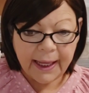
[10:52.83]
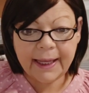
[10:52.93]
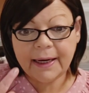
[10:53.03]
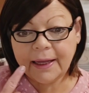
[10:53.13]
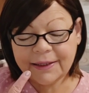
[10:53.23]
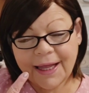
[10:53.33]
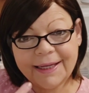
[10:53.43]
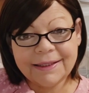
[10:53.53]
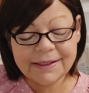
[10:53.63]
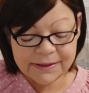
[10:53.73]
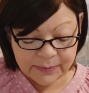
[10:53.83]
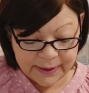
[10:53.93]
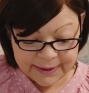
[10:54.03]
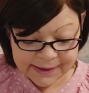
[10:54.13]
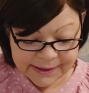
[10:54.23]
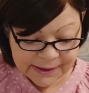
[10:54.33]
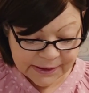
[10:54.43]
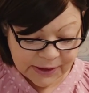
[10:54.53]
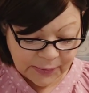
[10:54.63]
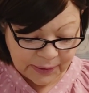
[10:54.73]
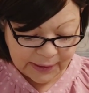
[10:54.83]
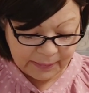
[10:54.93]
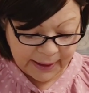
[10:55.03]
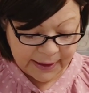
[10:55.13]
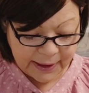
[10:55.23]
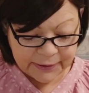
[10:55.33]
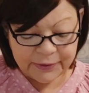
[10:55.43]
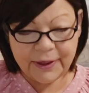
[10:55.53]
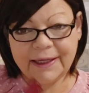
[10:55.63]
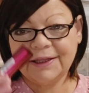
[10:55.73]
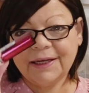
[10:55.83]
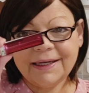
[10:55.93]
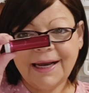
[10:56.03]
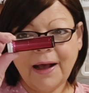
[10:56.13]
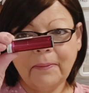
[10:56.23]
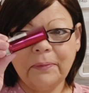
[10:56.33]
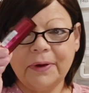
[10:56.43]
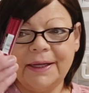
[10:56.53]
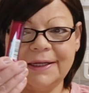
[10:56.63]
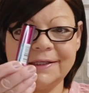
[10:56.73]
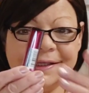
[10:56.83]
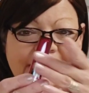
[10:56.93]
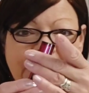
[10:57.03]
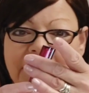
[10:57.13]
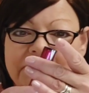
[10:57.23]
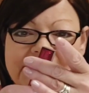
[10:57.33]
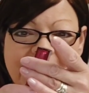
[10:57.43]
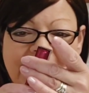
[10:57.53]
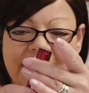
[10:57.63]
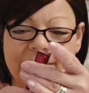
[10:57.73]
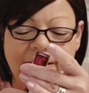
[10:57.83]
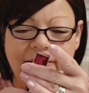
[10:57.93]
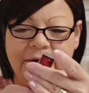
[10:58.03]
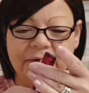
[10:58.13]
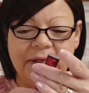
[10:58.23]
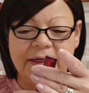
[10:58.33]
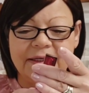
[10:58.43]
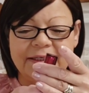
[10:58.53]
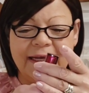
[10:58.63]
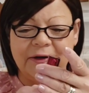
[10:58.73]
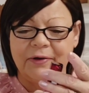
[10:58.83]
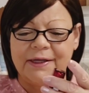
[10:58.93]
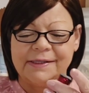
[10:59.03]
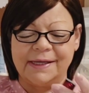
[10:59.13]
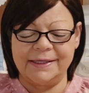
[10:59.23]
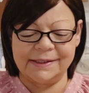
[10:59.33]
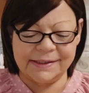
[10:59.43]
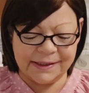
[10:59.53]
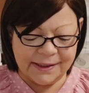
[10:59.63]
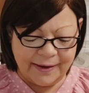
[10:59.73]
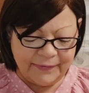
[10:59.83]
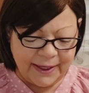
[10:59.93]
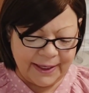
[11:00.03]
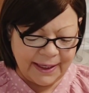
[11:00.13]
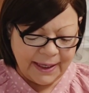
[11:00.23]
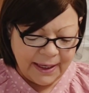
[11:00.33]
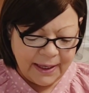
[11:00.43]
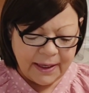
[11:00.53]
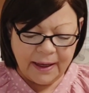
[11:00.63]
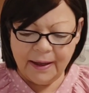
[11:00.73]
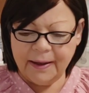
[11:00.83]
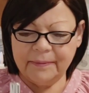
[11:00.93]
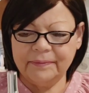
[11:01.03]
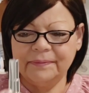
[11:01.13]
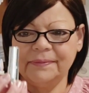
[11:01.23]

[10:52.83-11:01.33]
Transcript: And I like this one. This is totally my color. And look at how pretty the lipstick, you know, the container is. I just love it. Um,